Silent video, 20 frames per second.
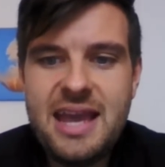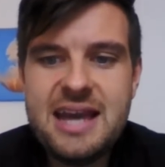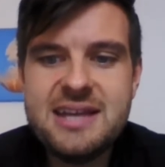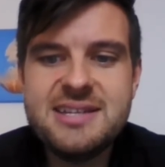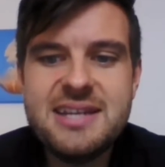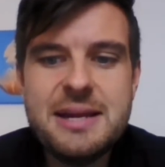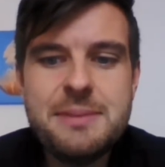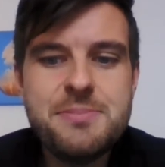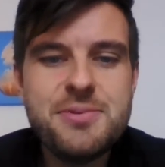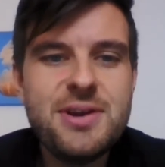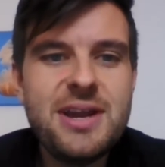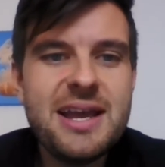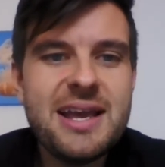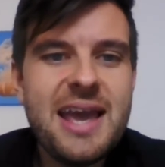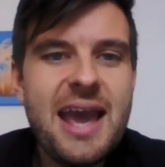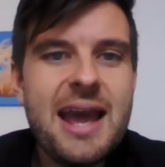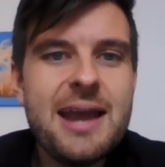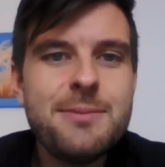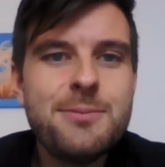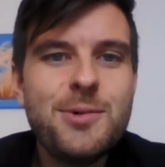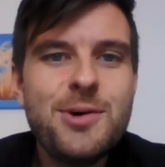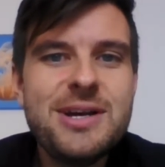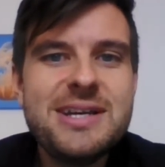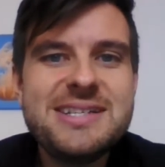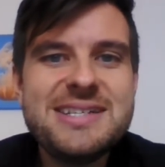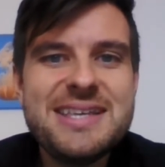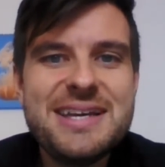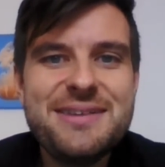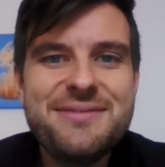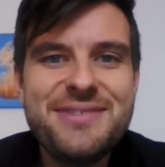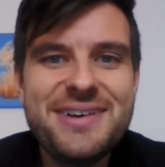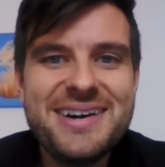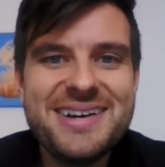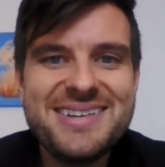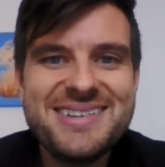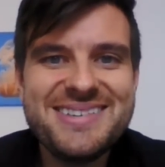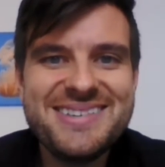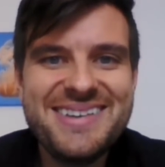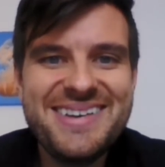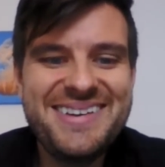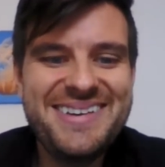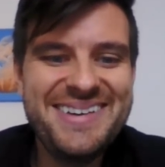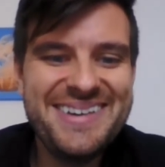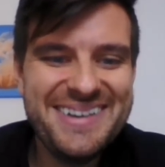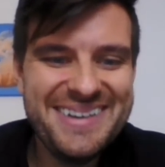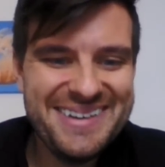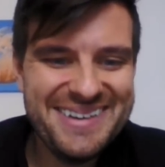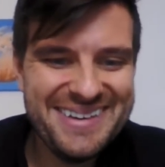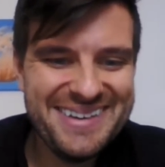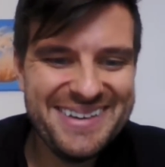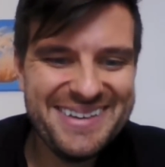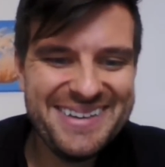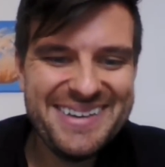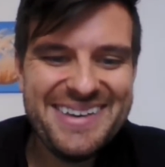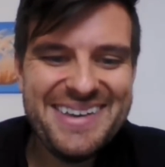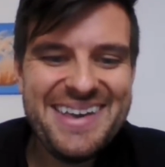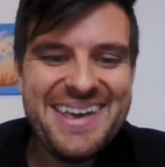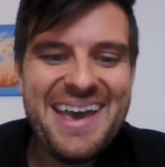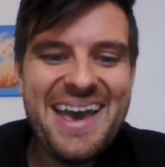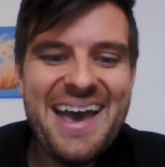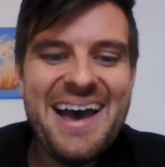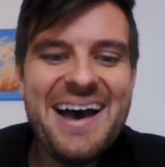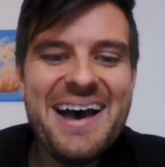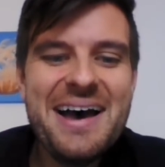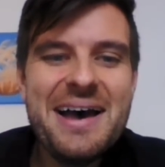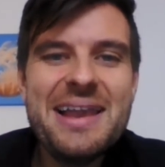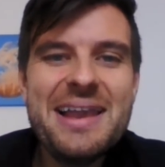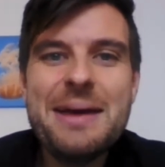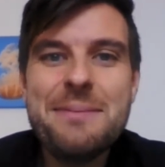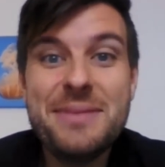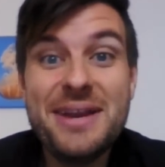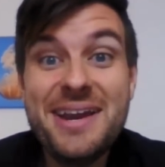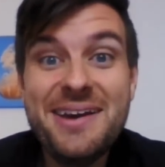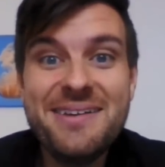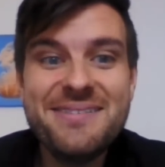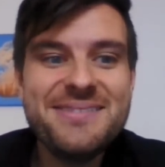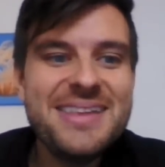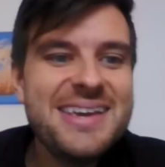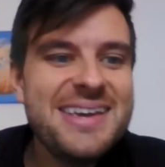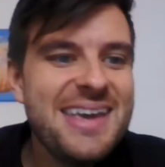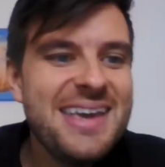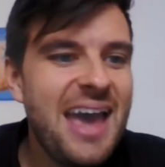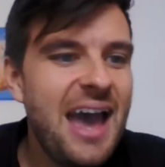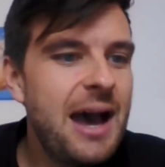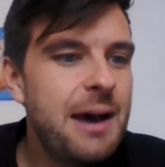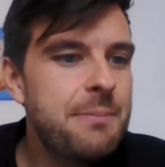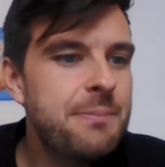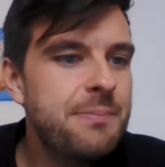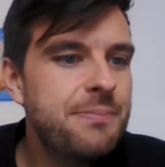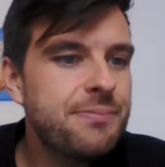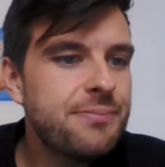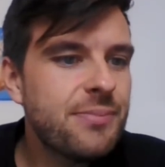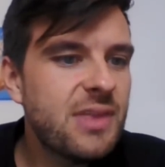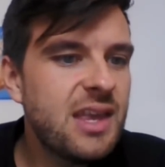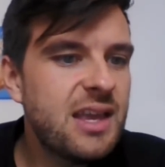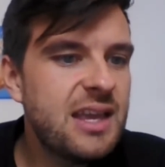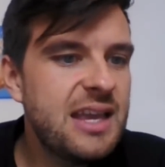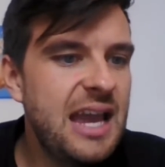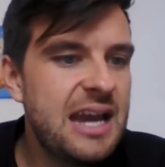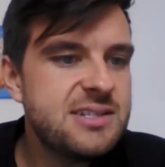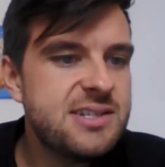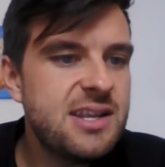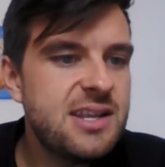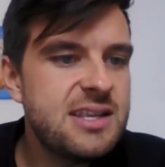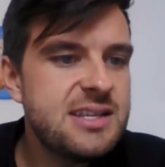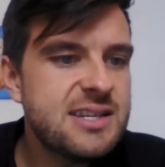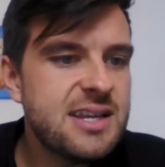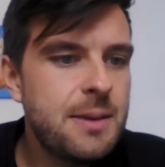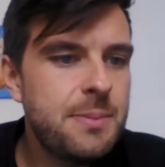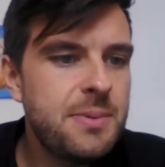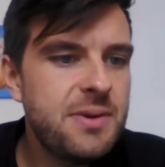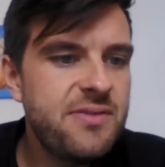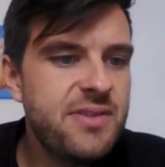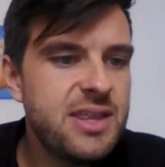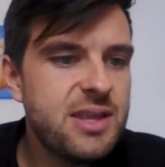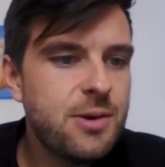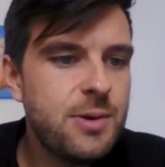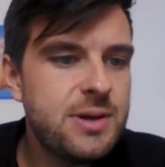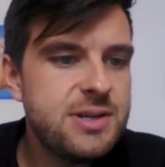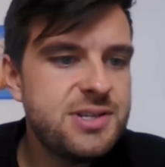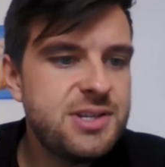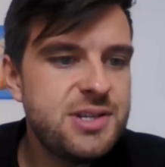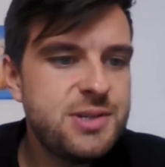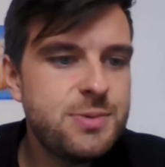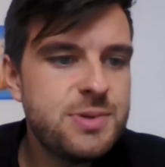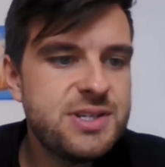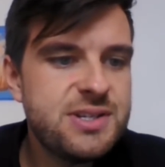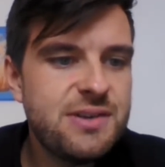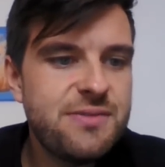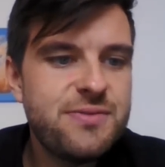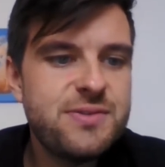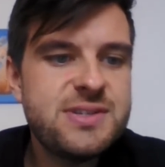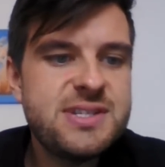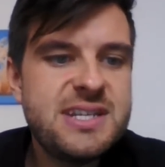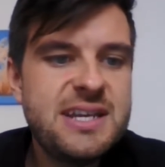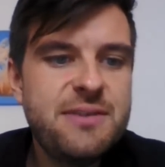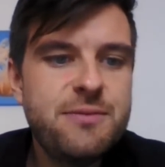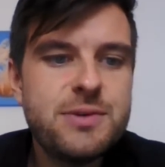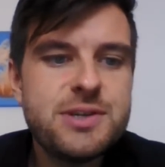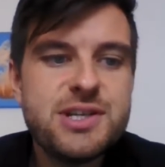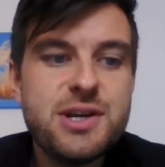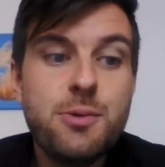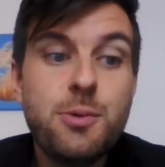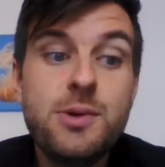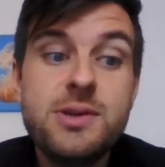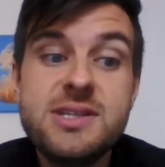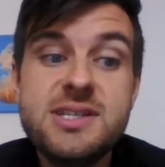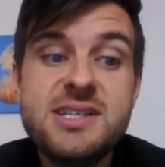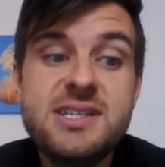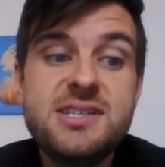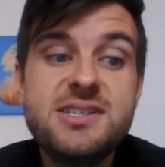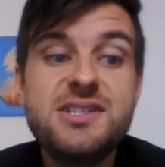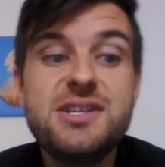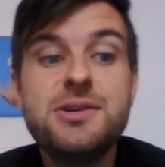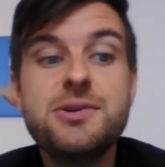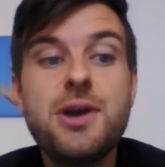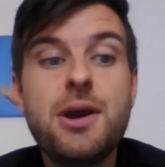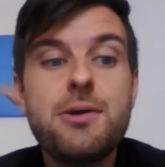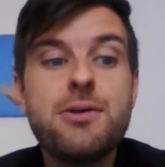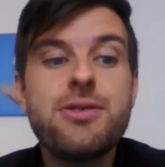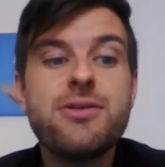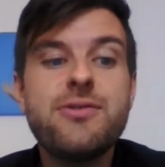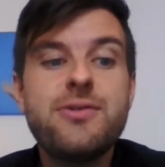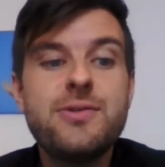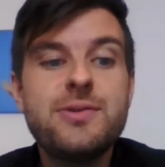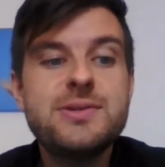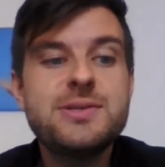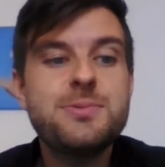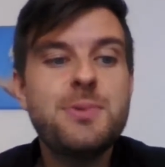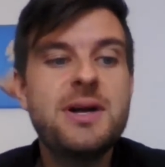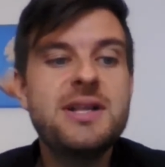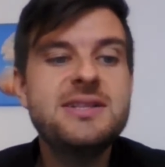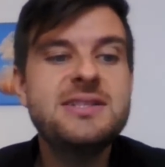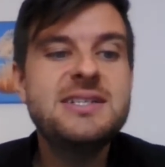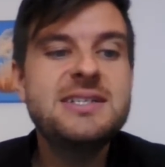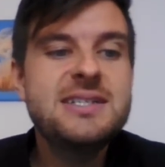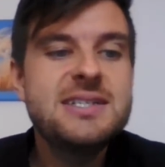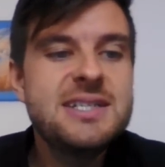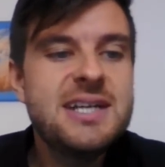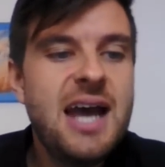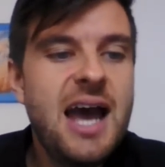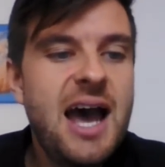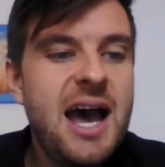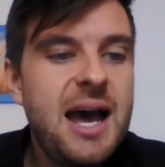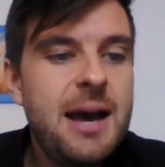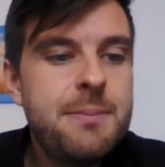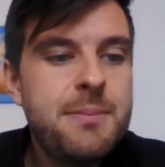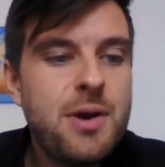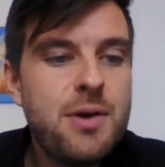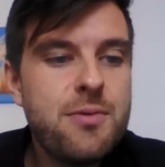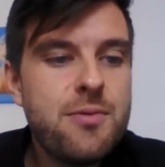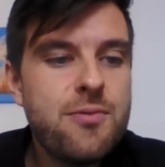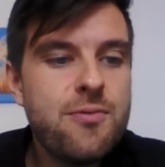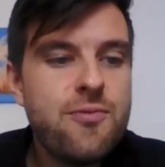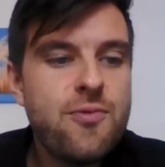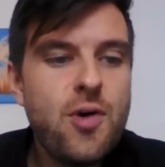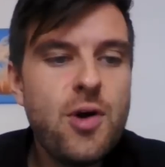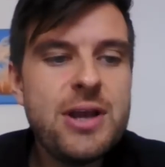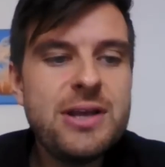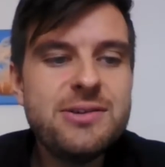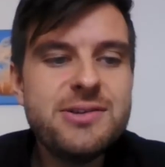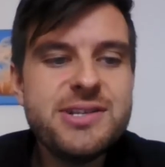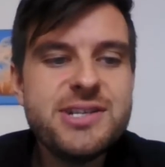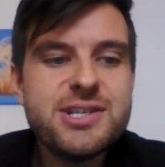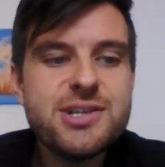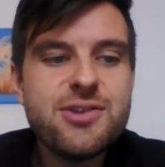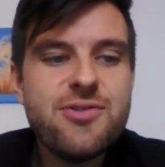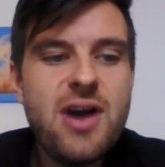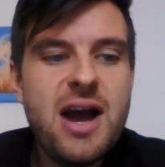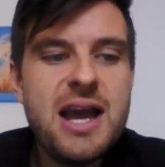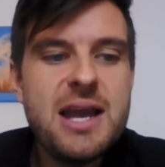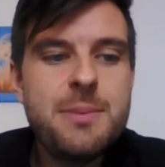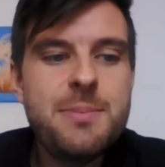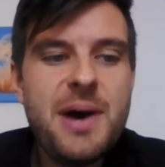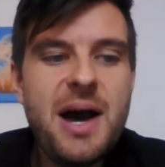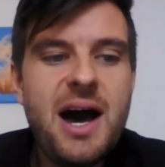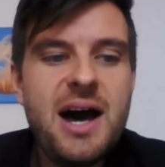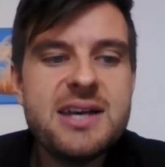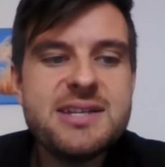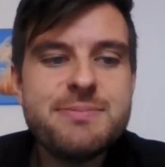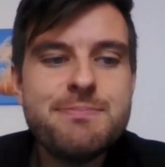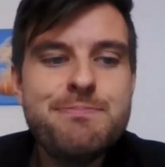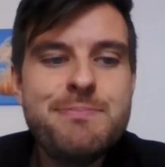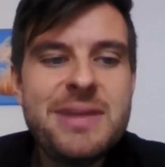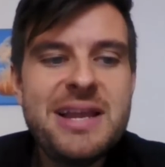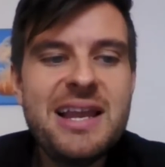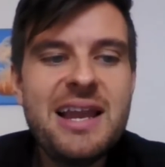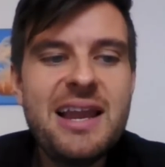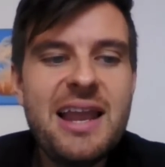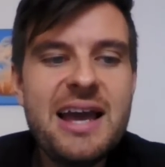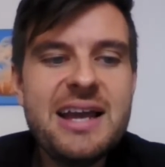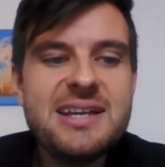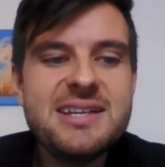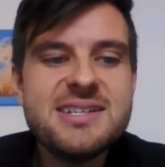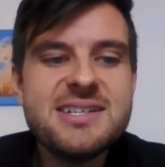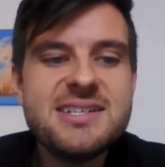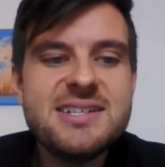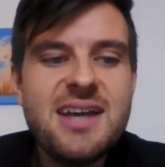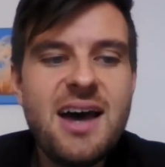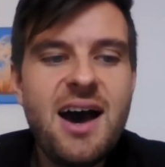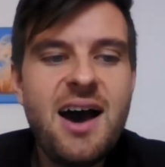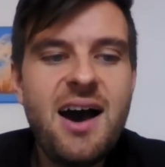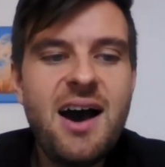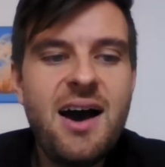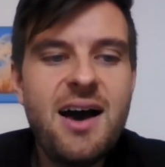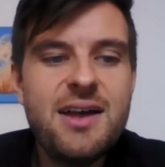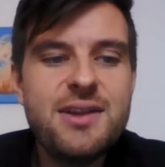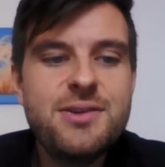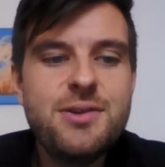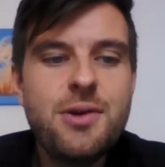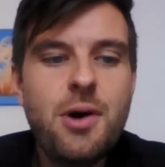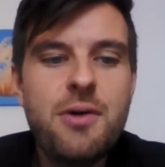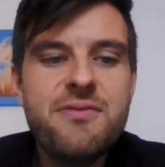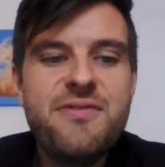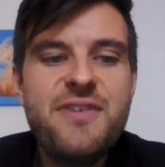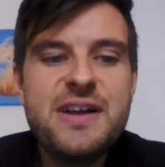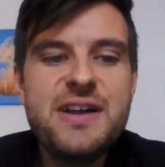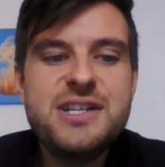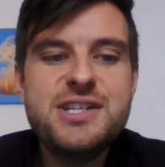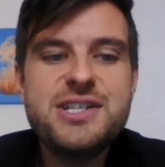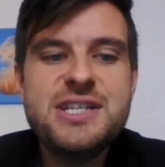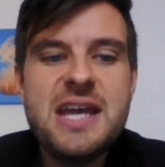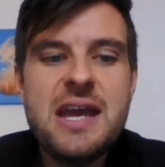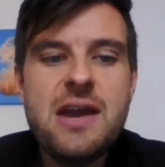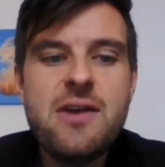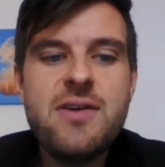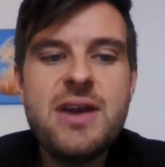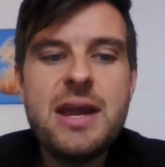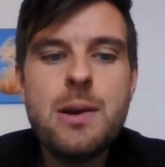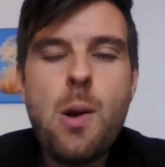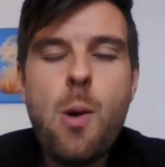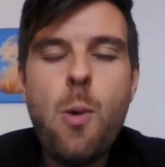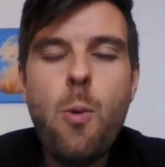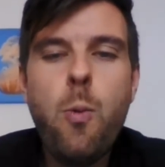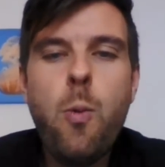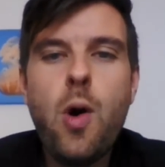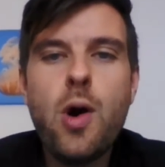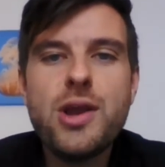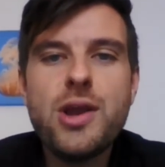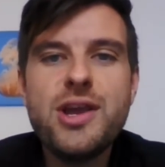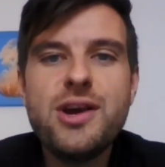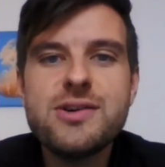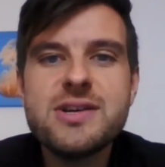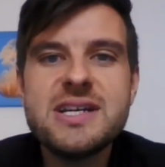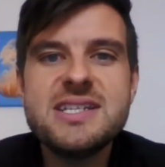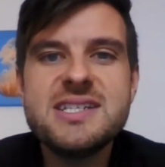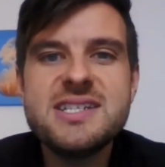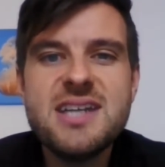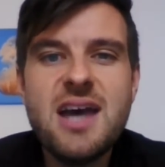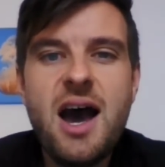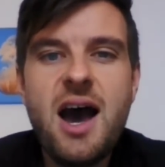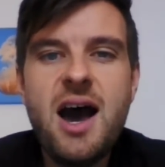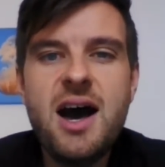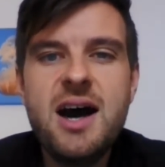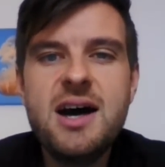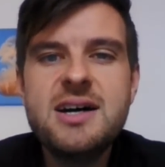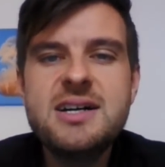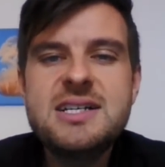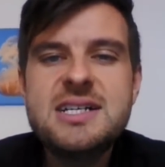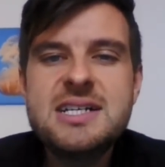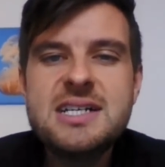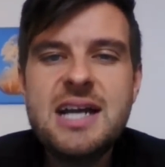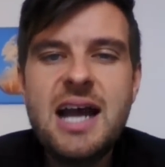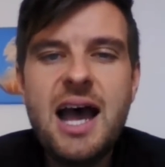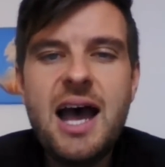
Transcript: Yes, April, I can. What is the advice? Let me know. Yeah, so there's a couple of other questions which I've received which I wanted to go through as well. Royal Scribe asked, Miller Lights are not vegetarian. What yogurts are?